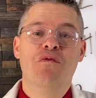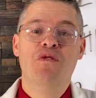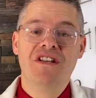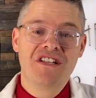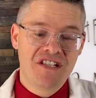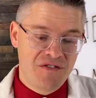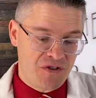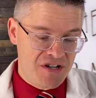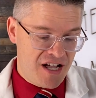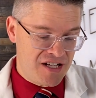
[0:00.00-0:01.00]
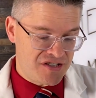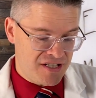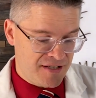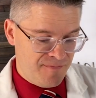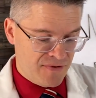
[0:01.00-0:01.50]
really good for
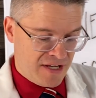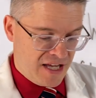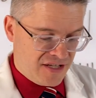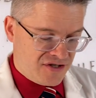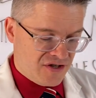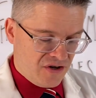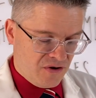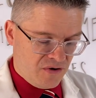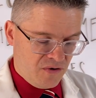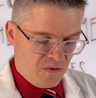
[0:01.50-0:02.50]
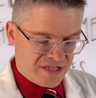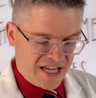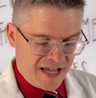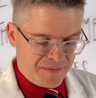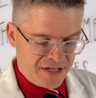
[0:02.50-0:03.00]
nausea. And so what's
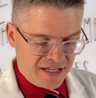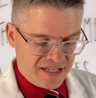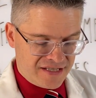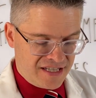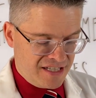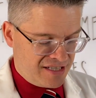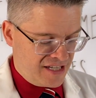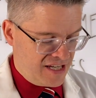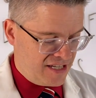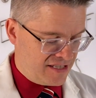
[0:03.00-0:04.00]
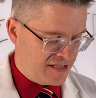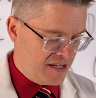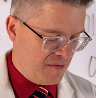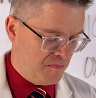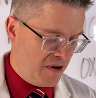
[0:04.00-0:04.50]
happening is this is
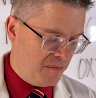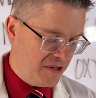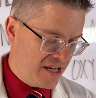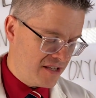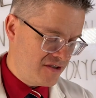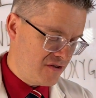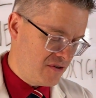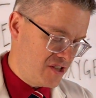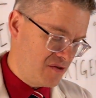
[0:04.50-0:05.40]
bubbling. So I